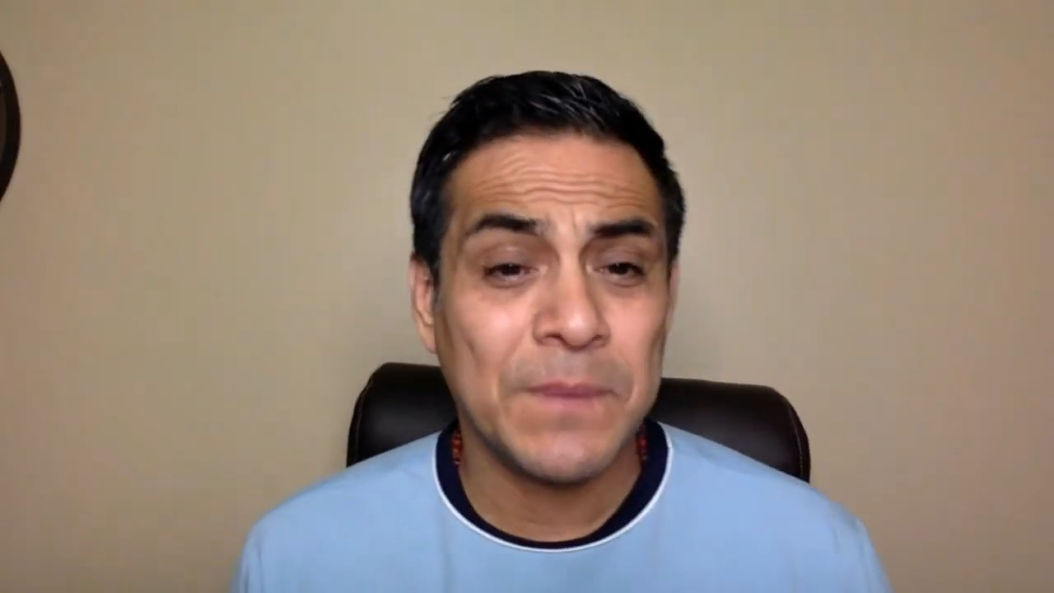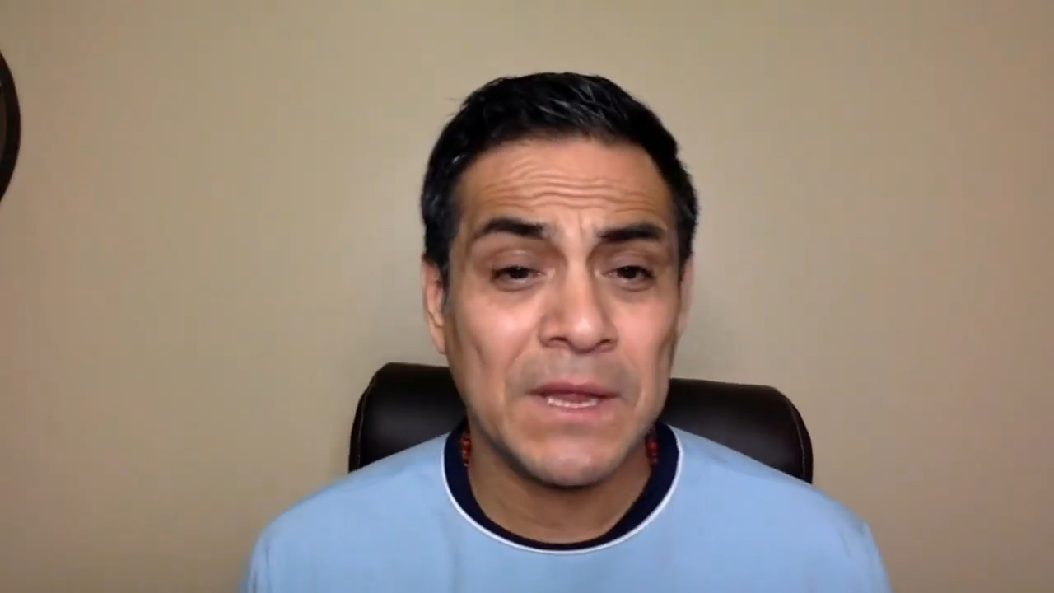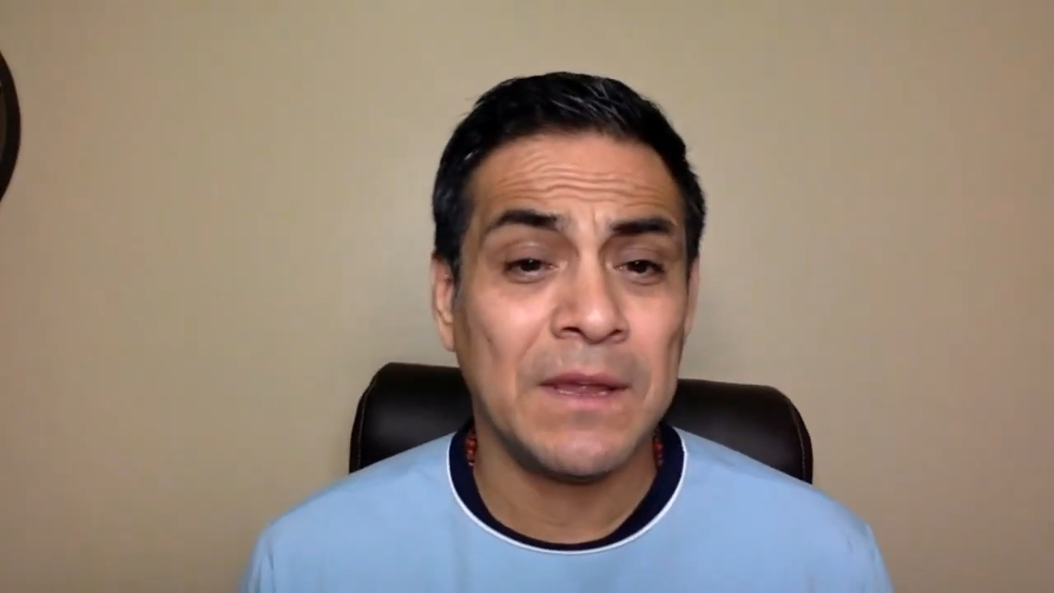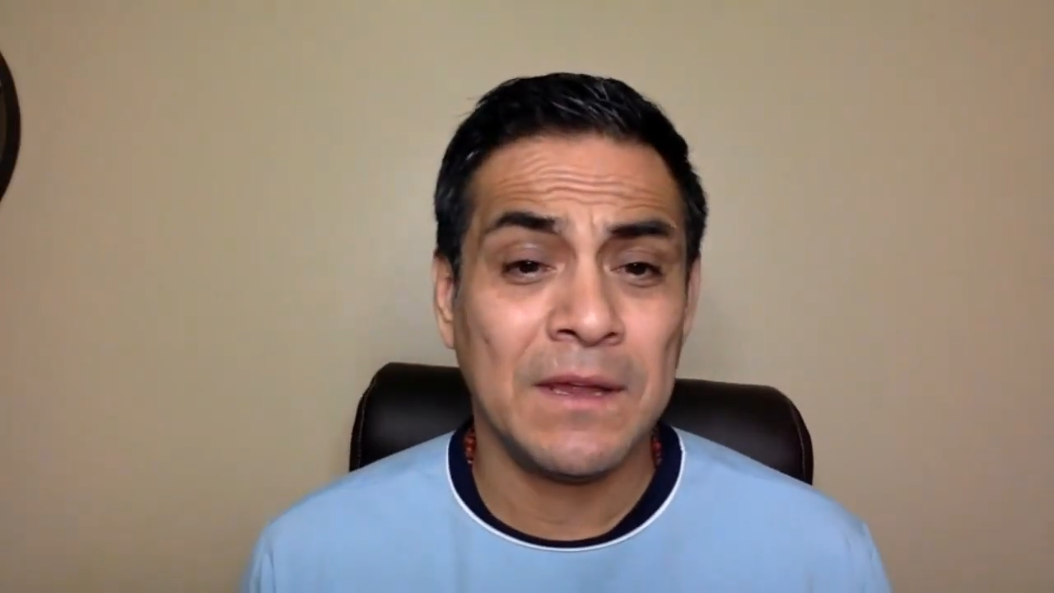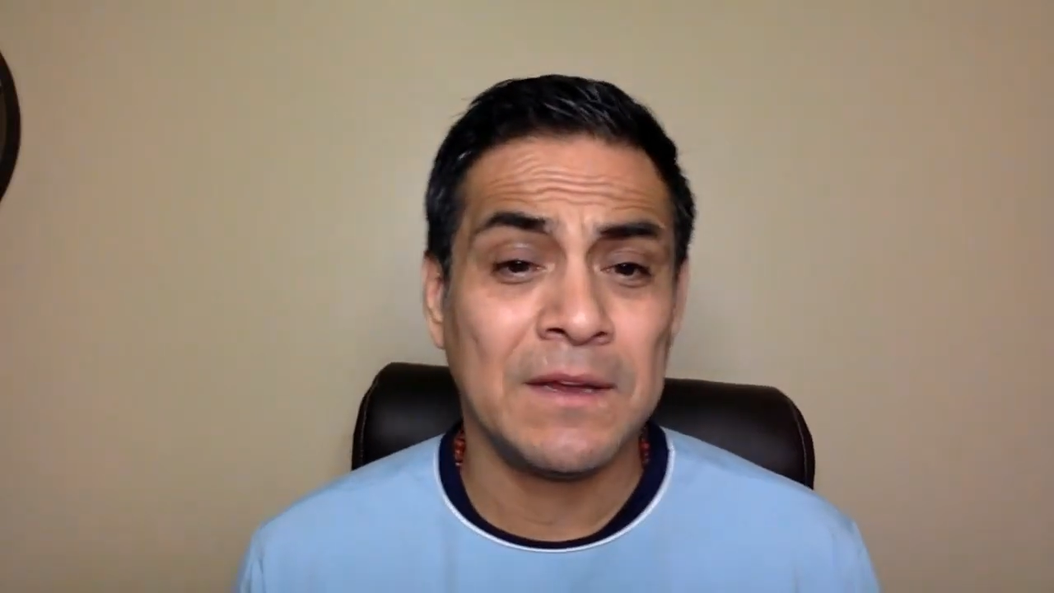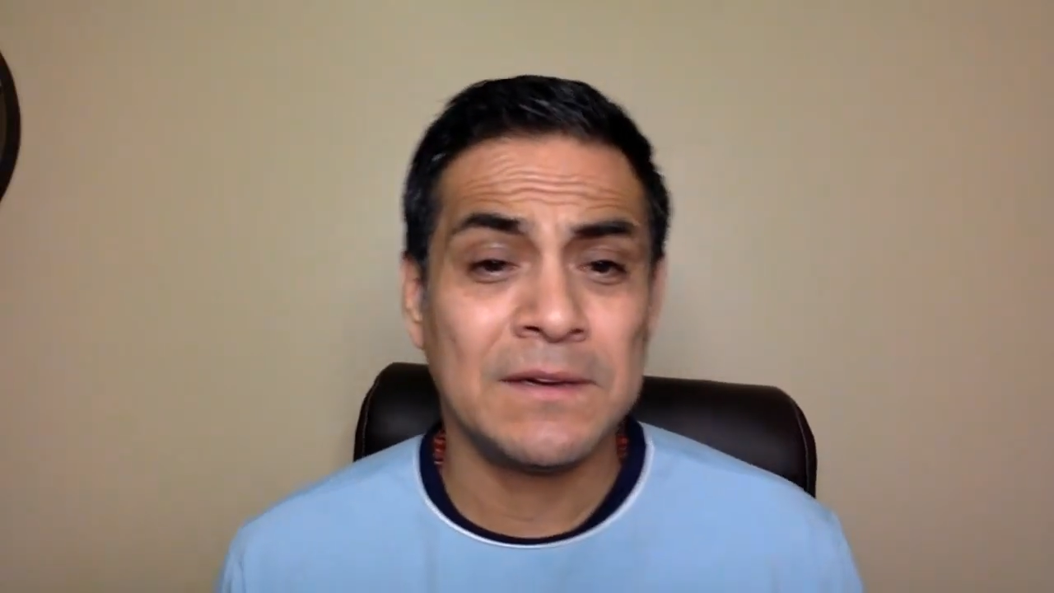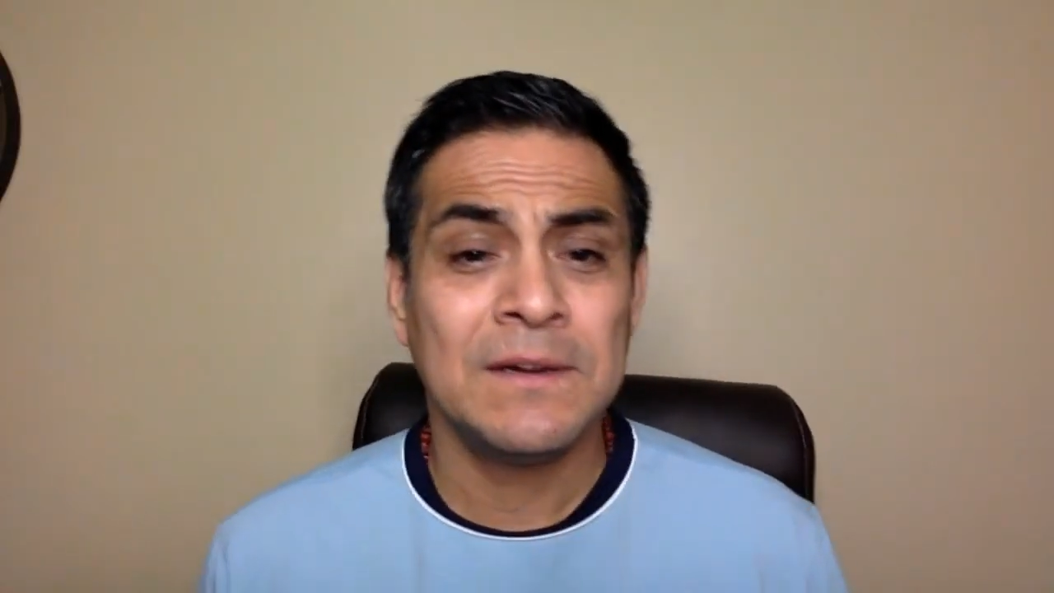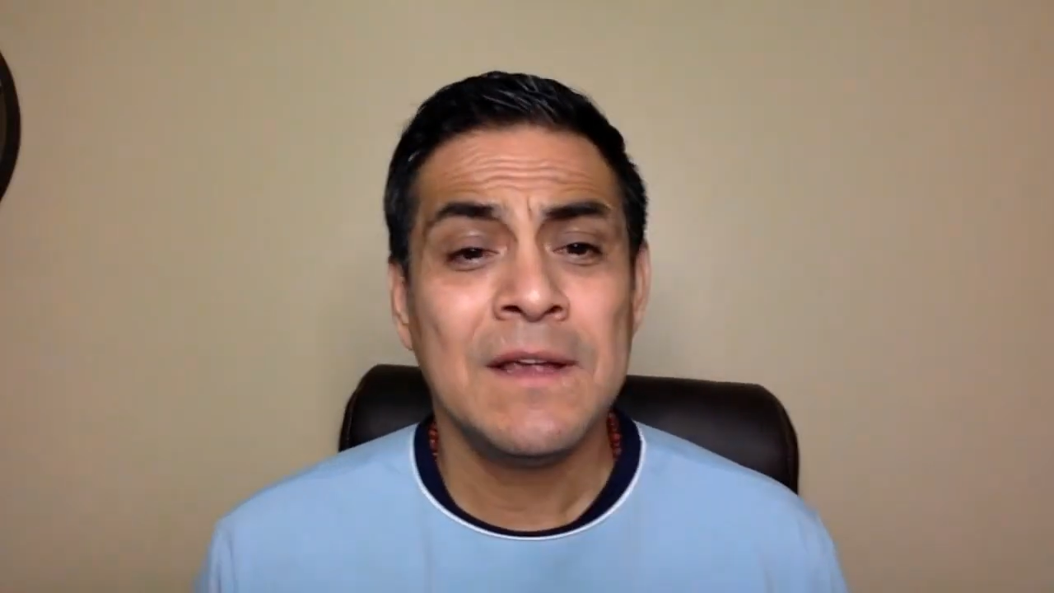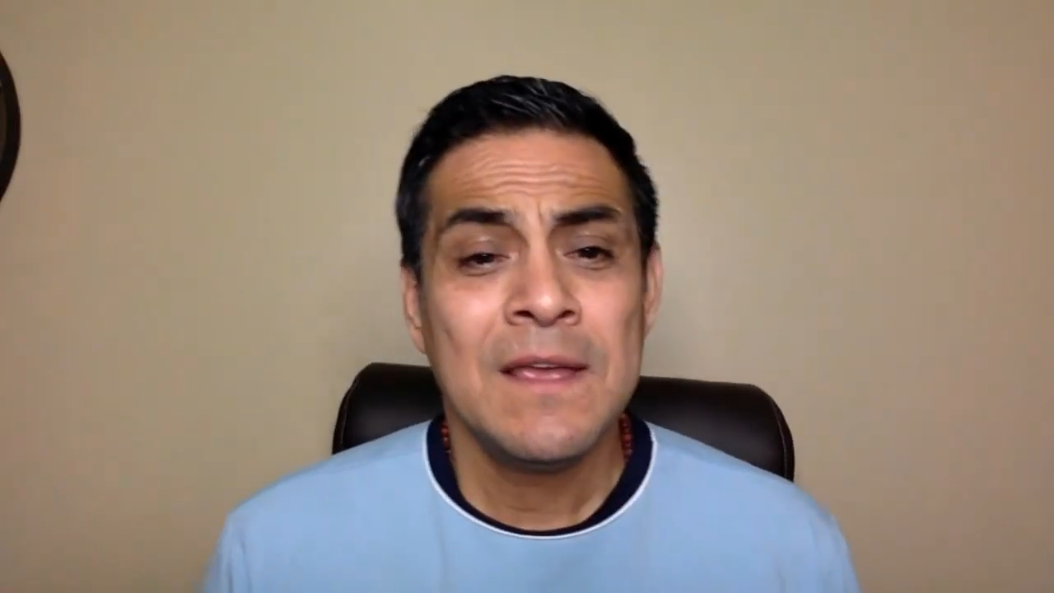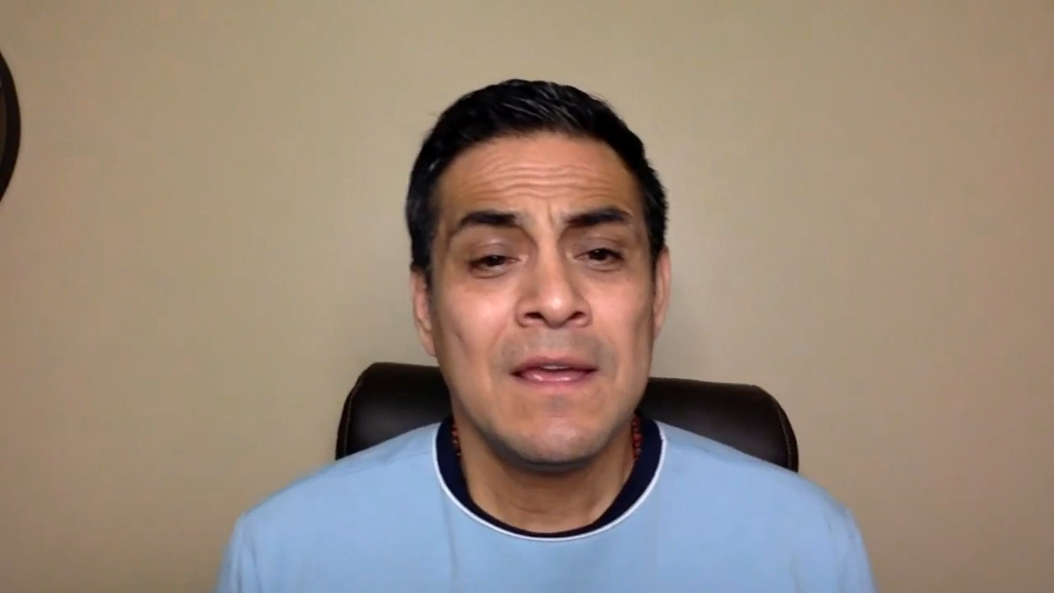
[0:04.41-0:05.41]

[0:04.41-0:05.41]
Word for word: being here.